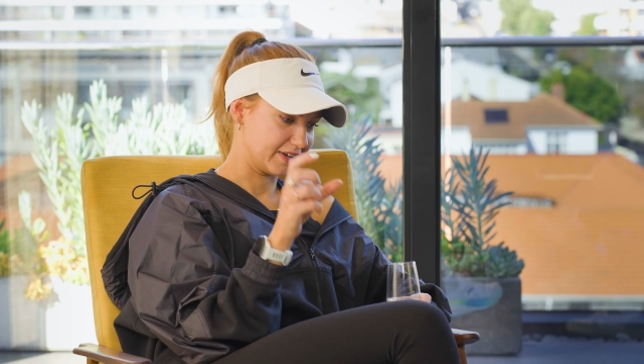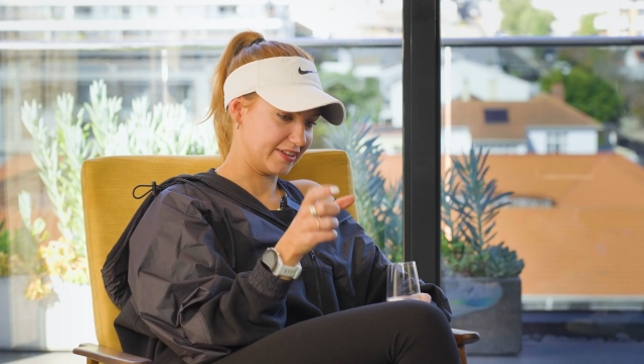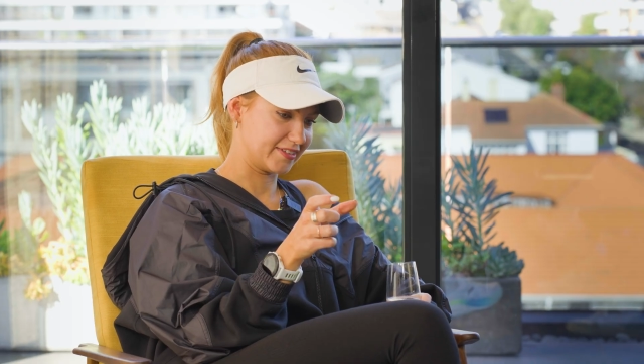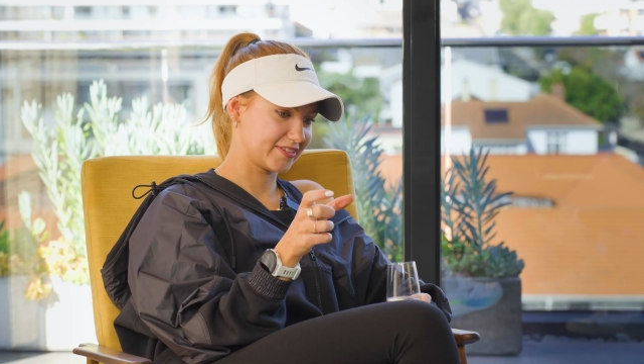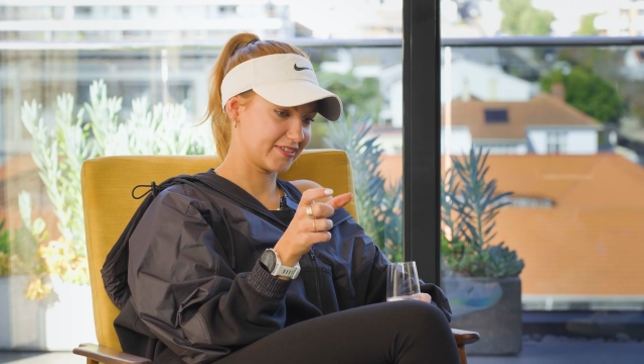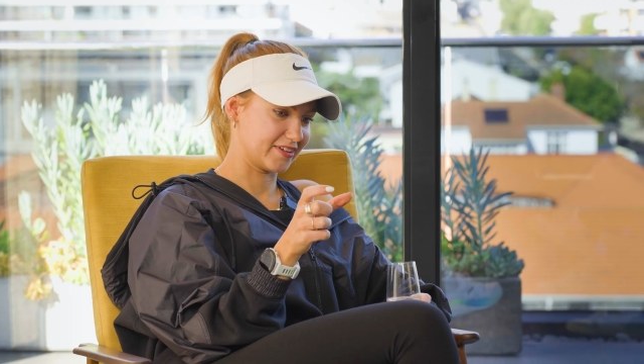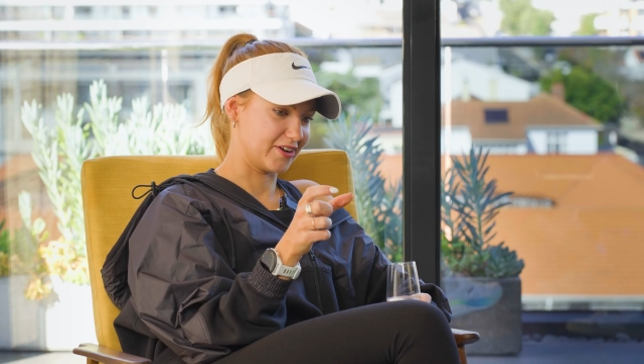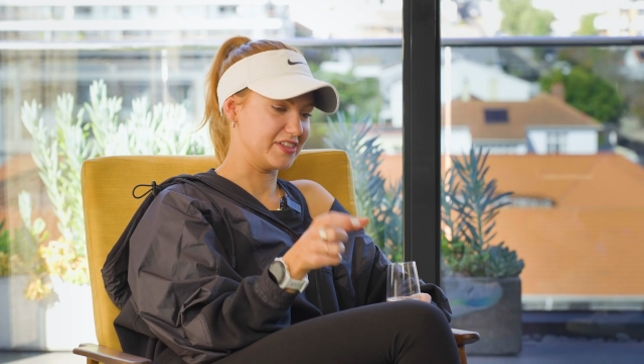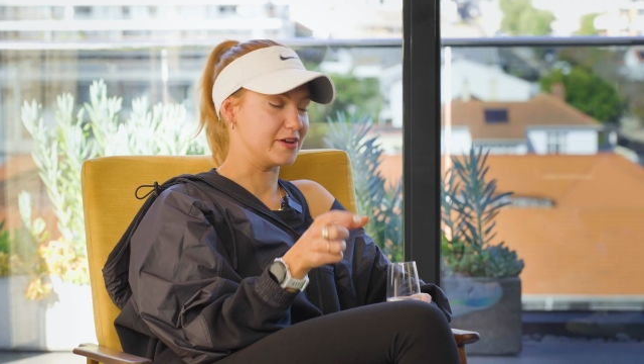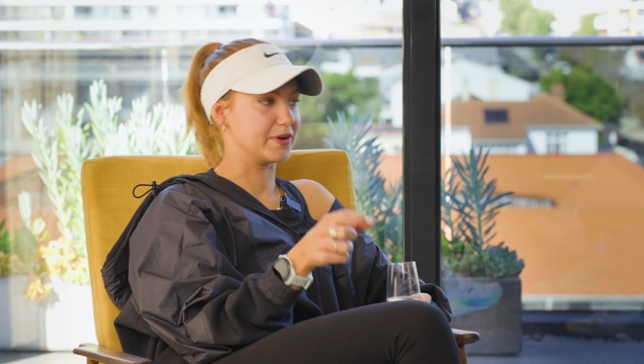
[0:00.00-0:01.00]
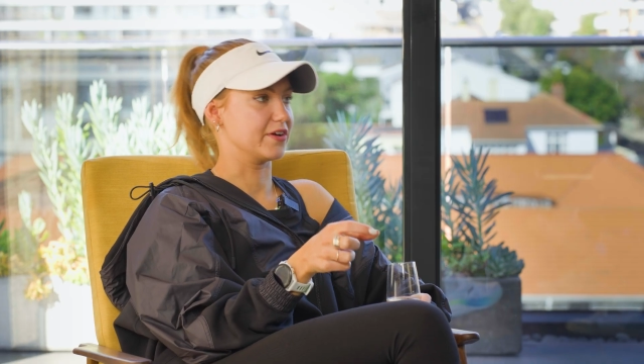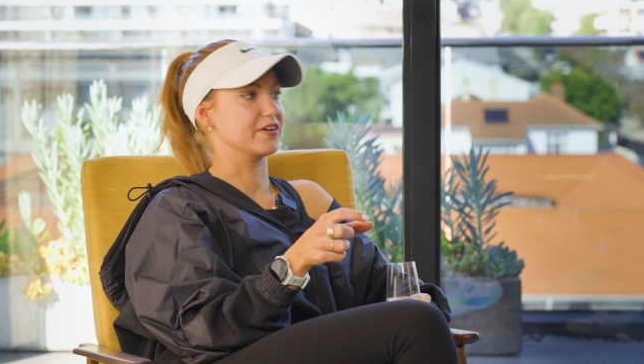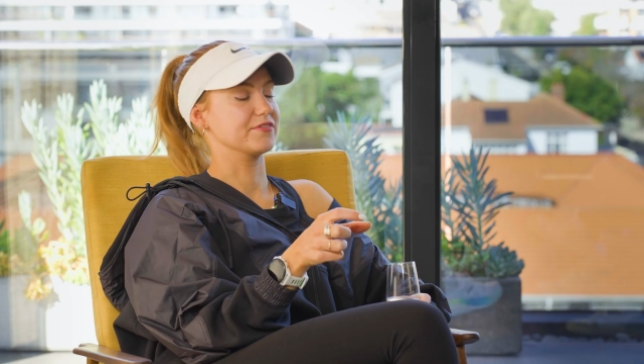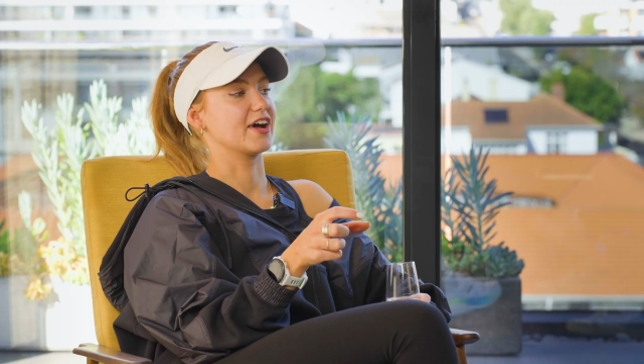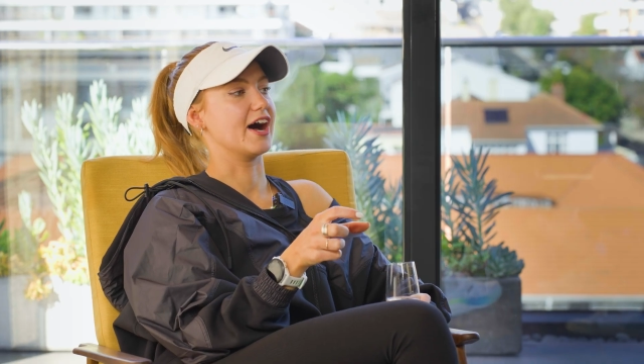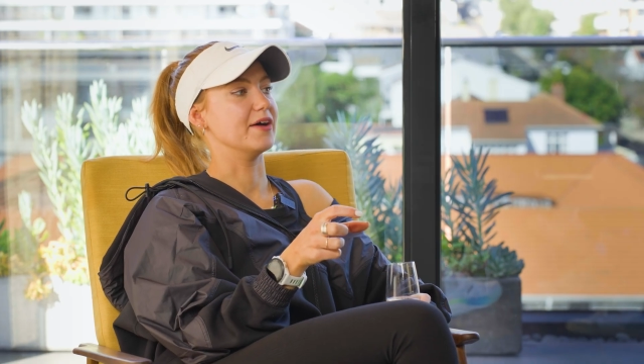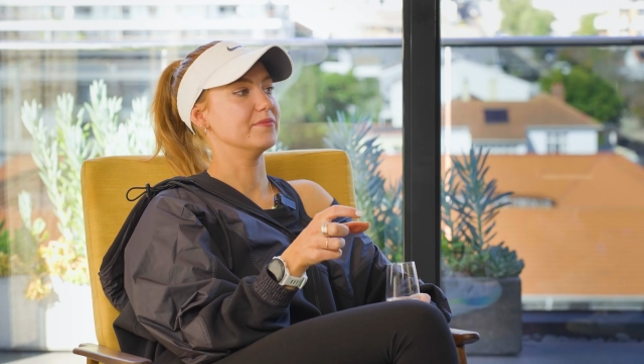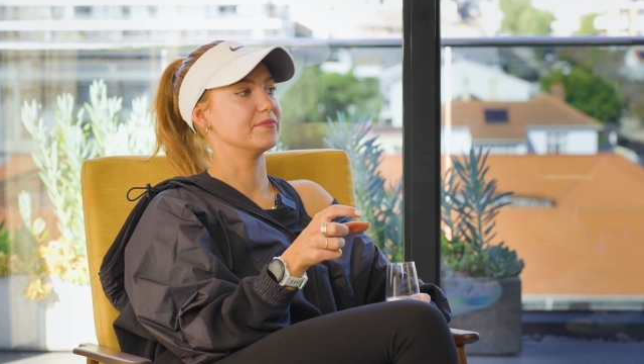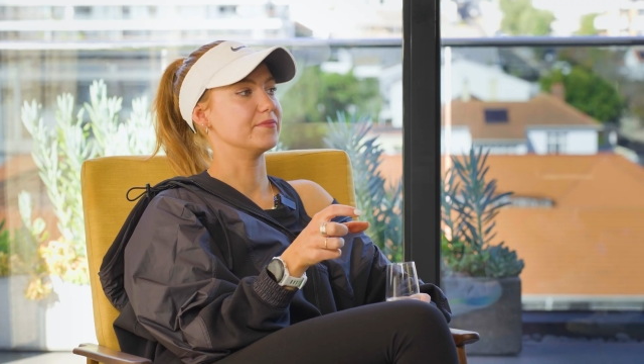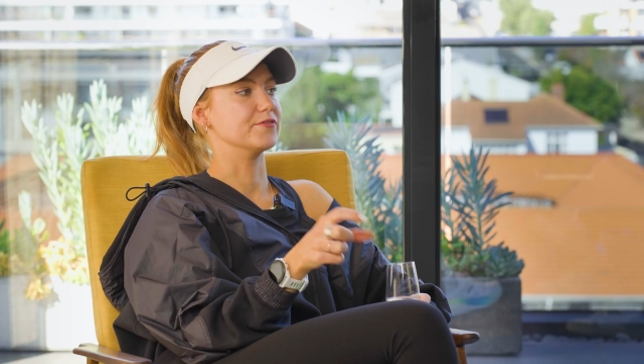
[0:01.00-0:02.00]
it's only a period of
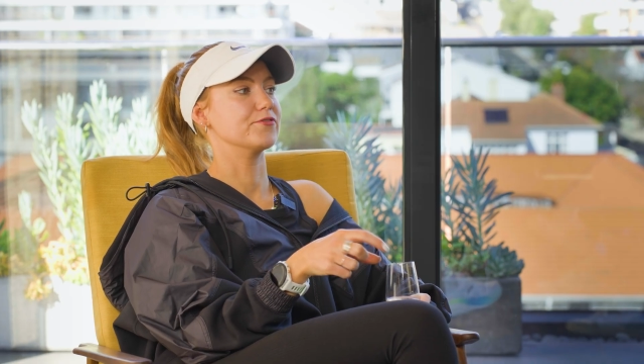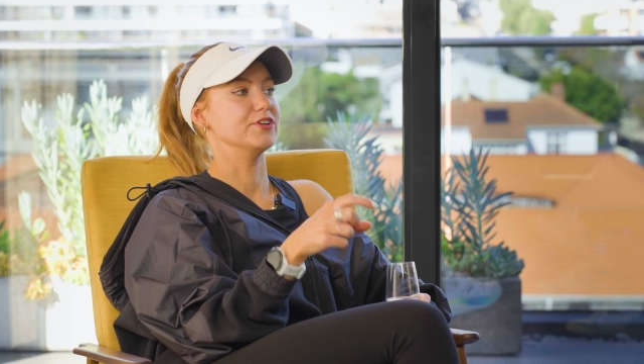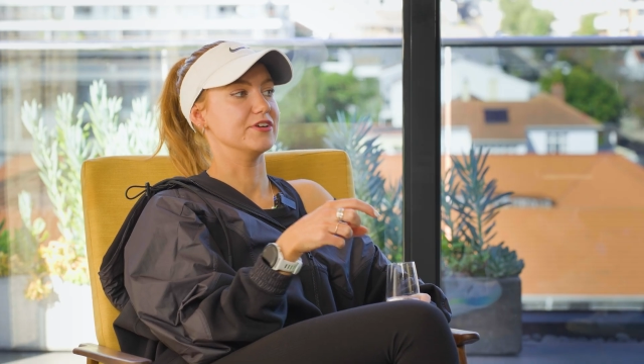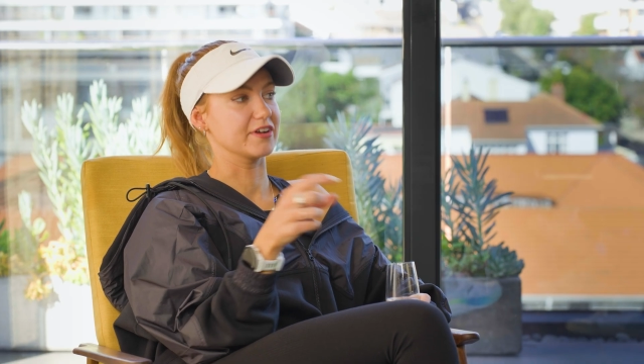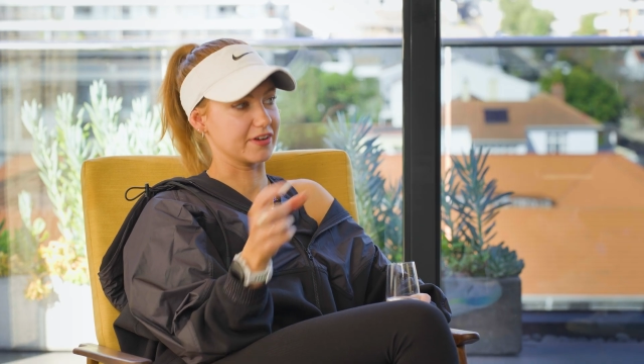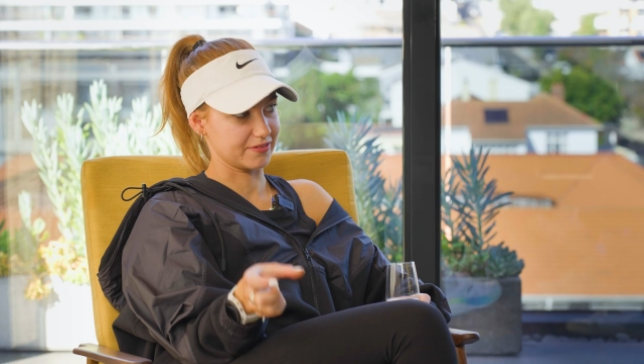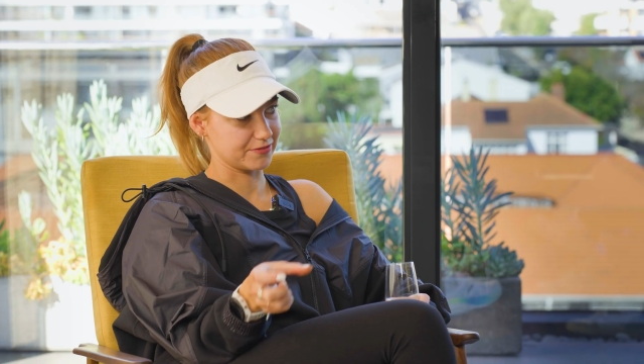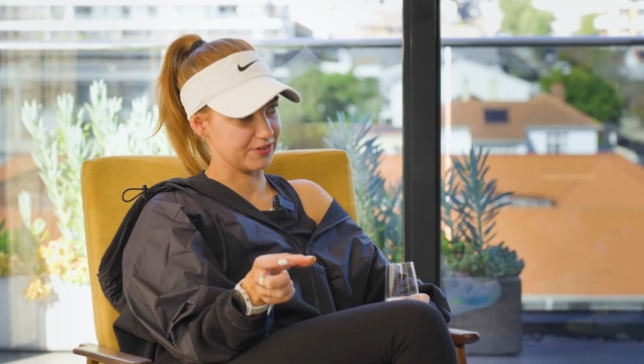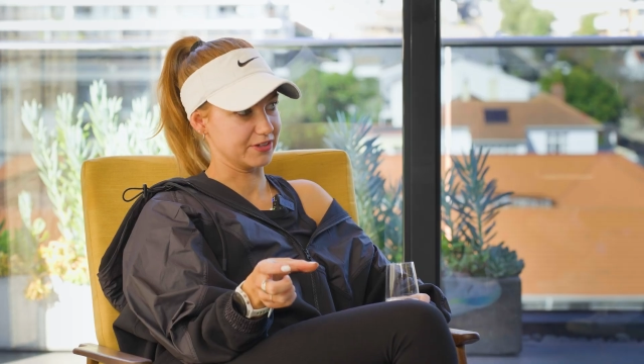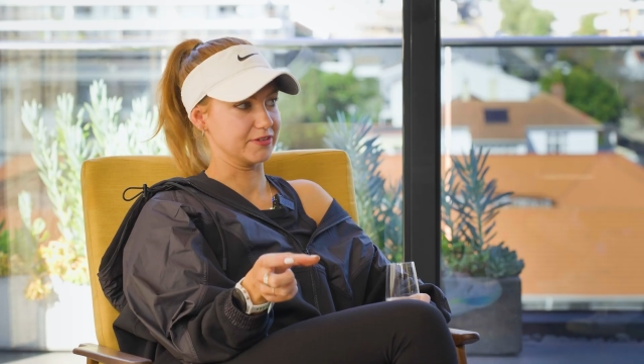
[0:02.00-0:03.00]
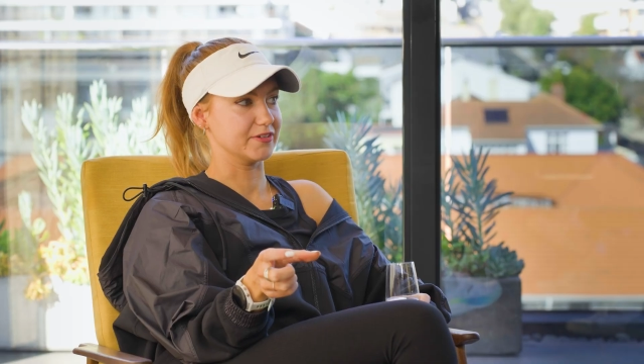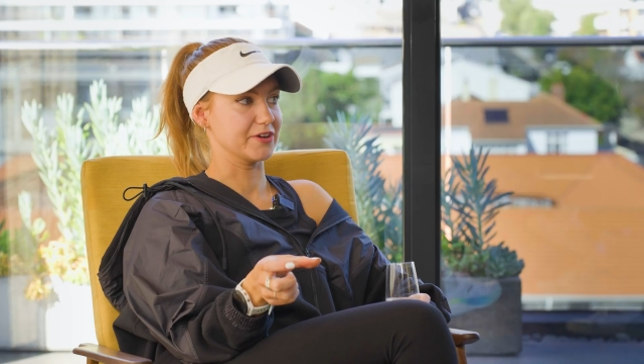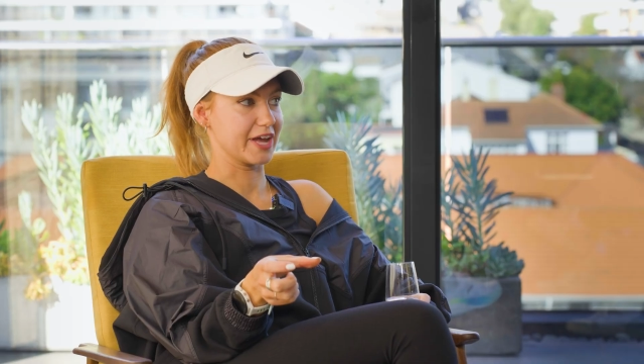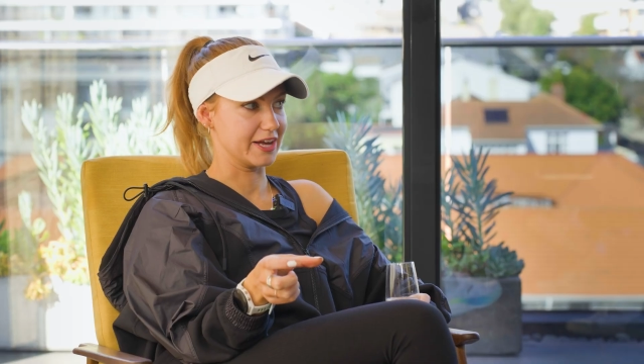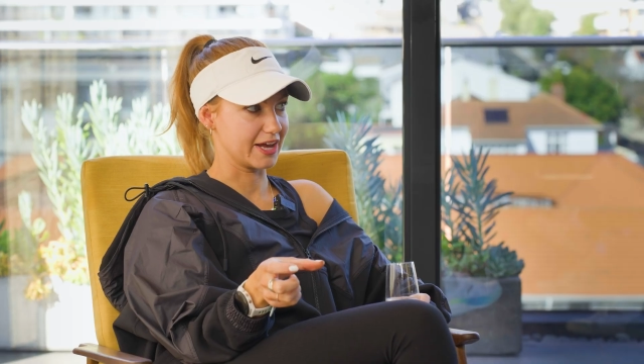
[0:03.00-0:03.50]
time before you're going to feel okay